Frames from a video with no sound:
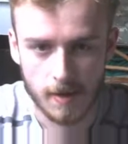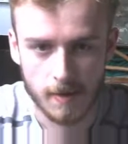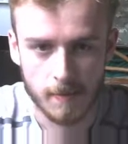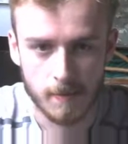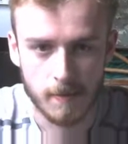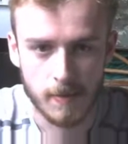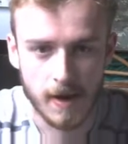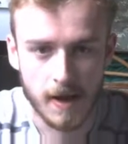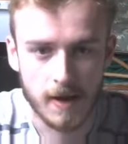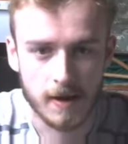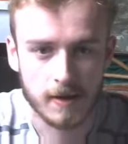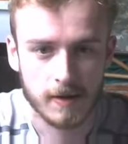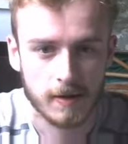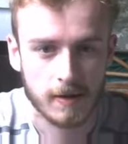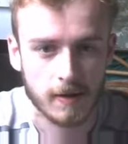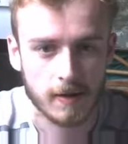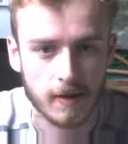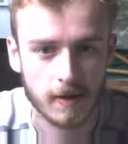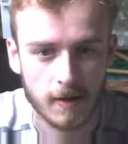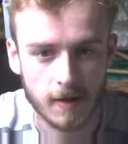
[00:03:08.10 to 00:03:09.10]
Bot.
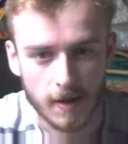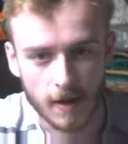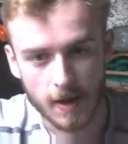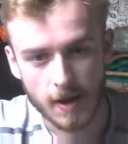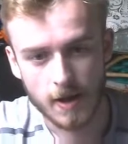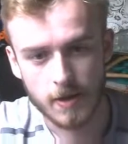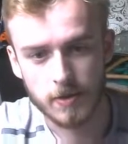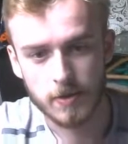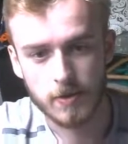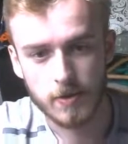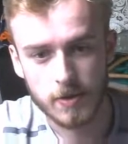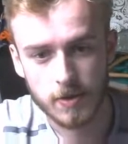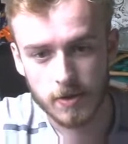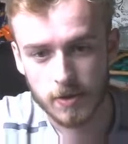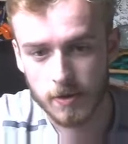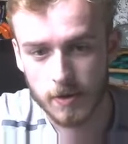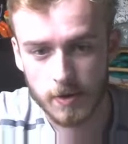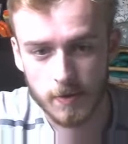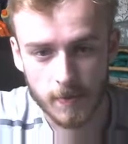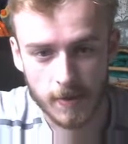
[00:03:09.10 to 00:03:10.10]
And so this is
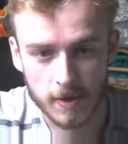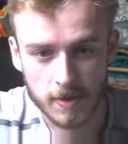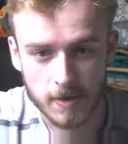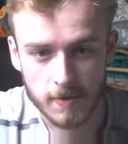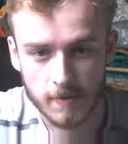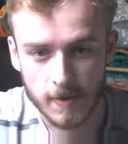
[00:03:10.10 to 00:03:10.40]
our Spicy